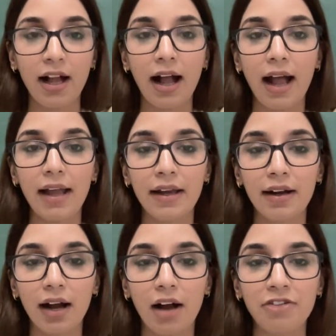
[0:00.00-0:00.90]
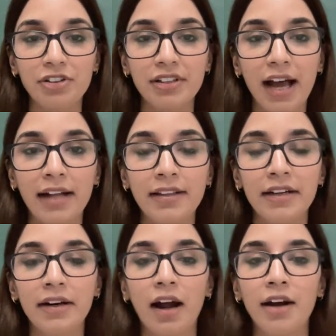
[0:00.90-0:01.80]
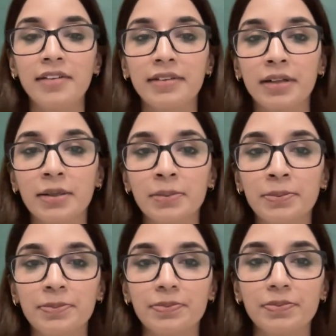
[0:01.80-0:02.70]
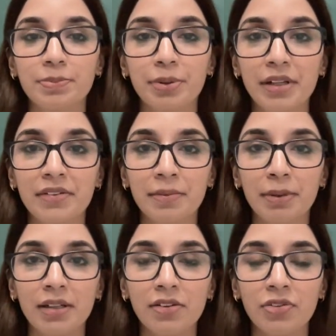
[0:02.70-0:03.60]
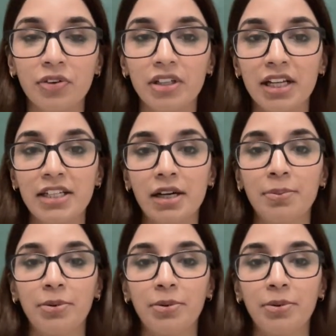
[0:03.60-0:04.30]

After that, there are some principles for data